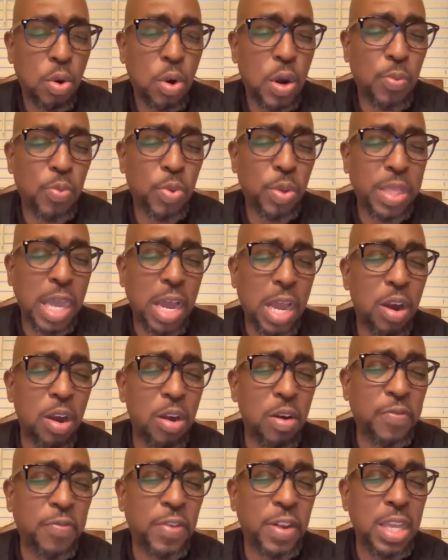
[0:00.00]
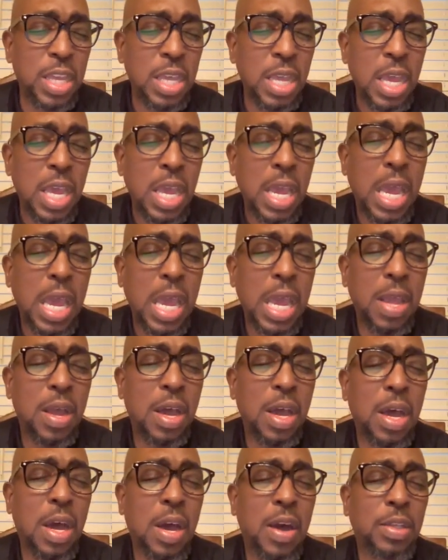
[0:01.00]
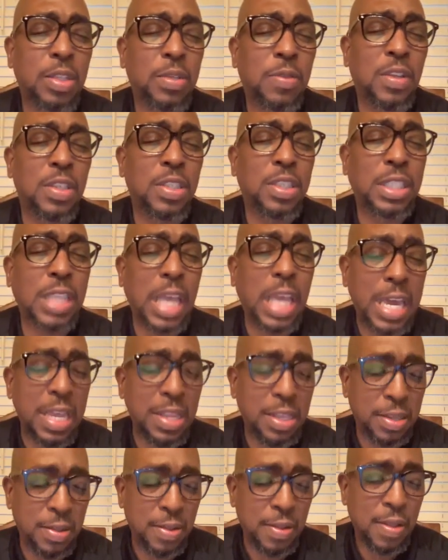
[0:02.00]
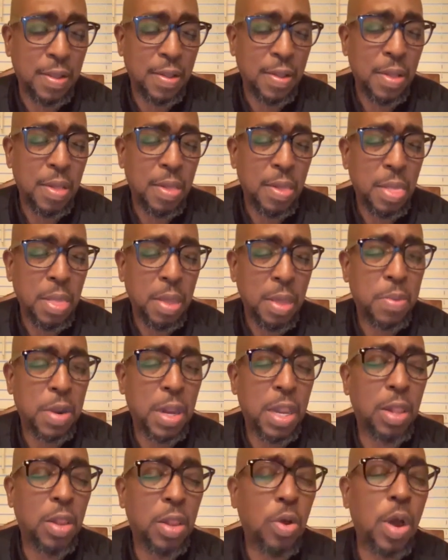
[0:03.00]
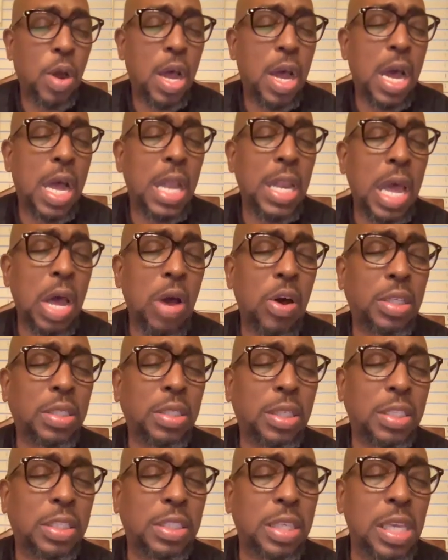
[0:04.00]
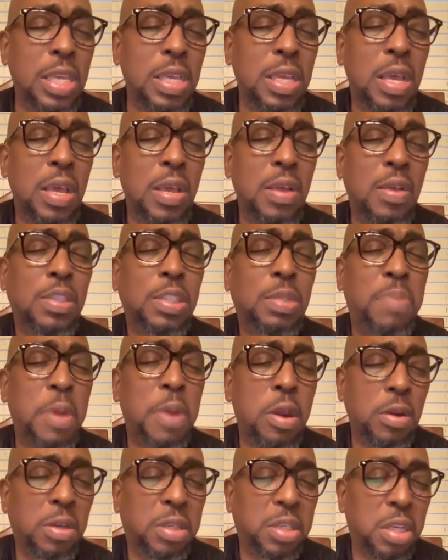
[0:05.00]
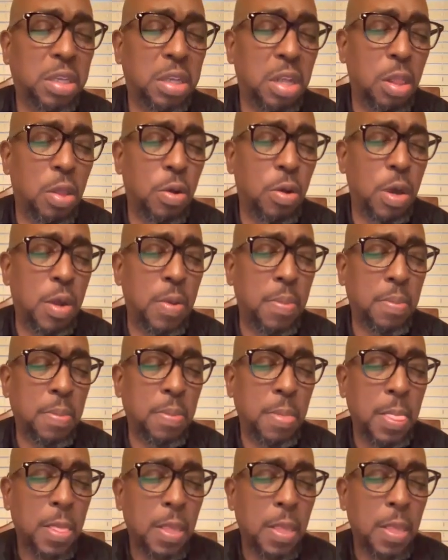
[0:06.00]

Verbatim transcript: or with our earthly uh, sight, but Lord, allow us to see spiritually, the Lord.